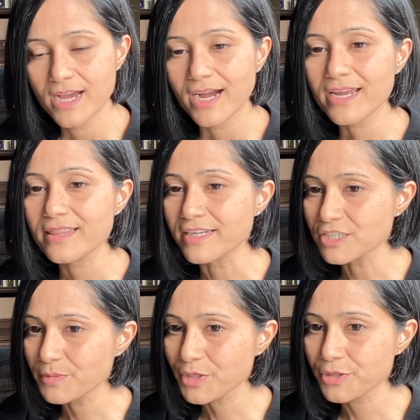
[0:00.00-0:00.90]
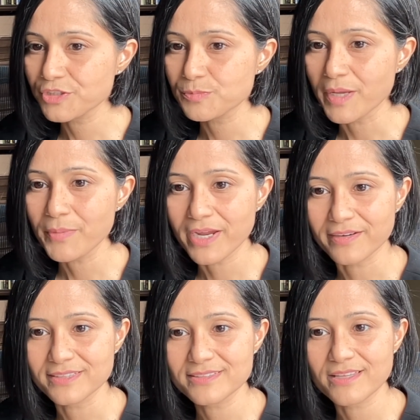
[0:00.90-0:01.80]
I like to encourage my
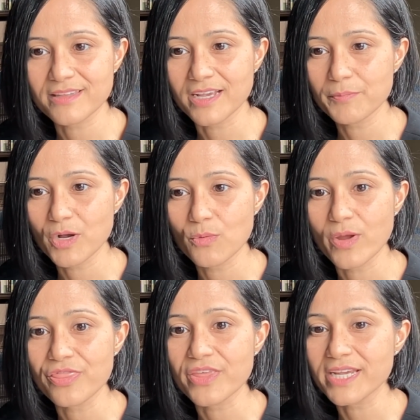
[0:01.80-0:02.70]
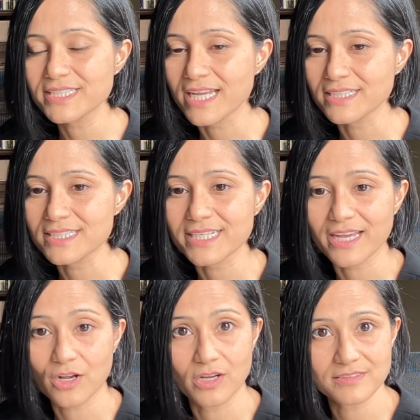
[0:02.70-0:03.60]
parents to think about when they tend to
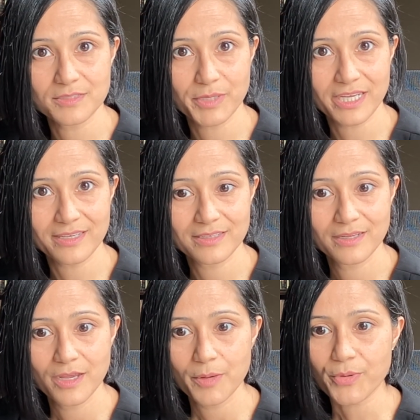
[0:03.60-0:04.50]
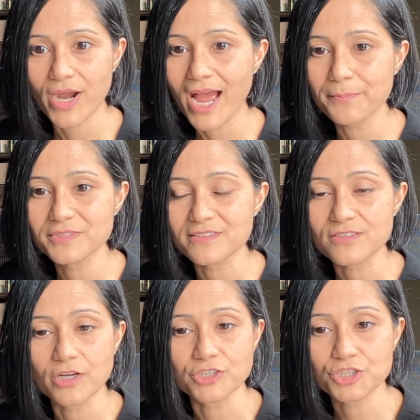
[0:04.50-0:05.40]
get constipated. Perhaps it's
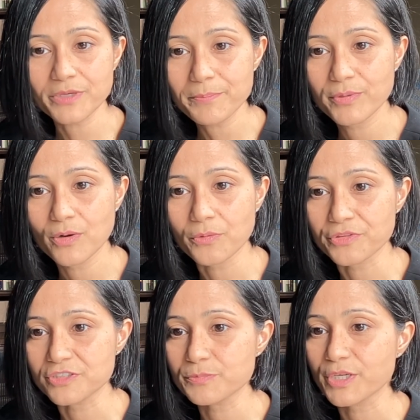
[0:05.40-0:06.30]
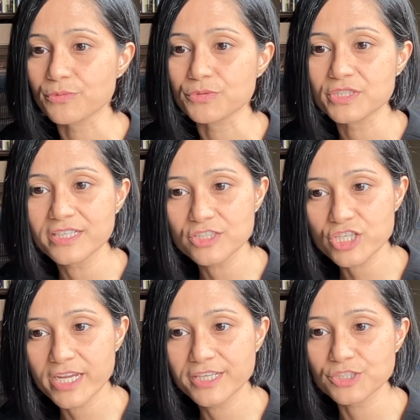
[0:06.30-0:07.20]
on a trip, or there's been a routine
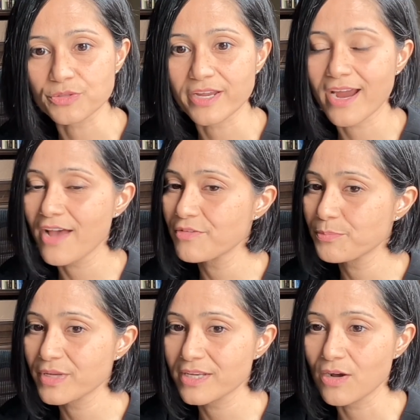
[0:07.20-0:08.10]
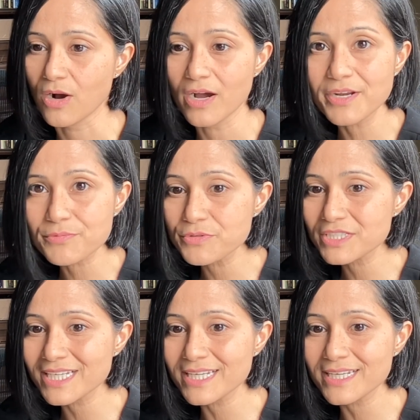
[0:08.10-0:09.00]
change, or they haven't been on a
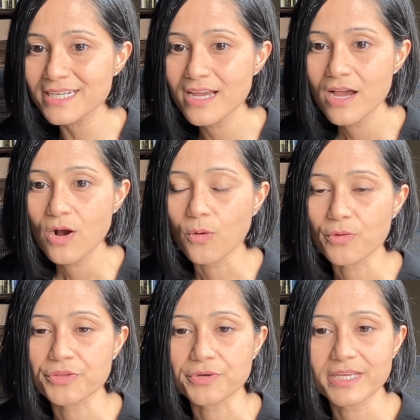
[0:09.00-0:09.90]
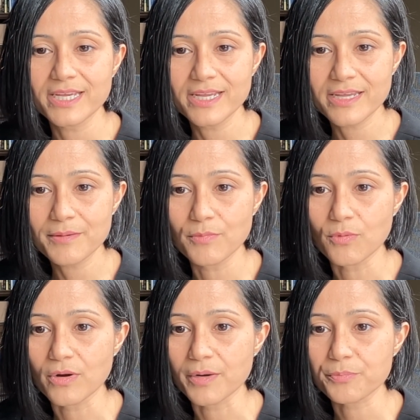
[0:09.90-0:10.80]
routine, or they're eating
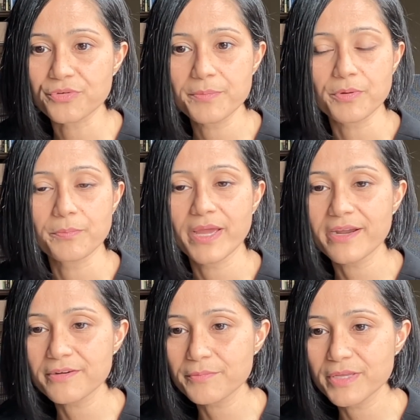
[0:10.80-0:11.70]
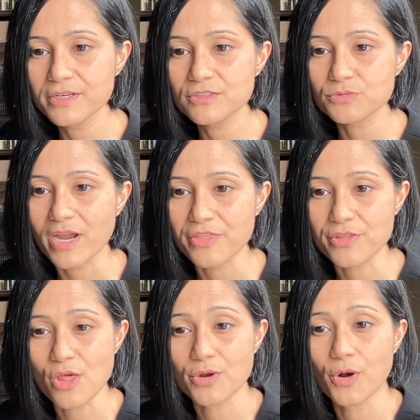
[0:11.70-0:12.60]
more pre-prepared meals rather
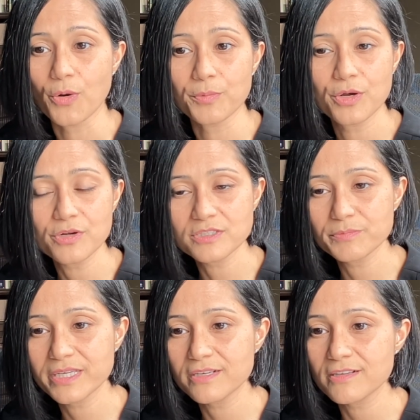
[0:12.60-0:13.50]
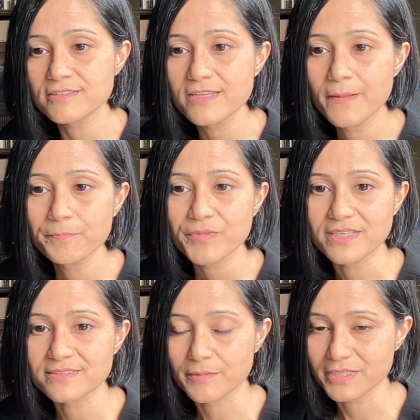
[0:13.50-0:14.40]
than home-cooked meals,
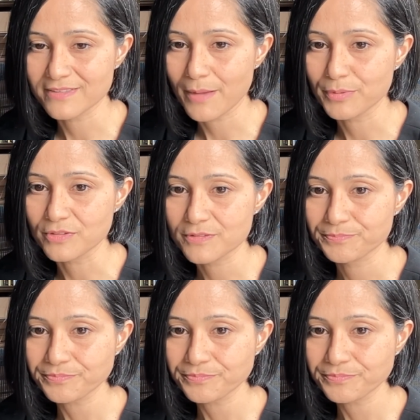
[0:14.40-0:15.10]
as some examples,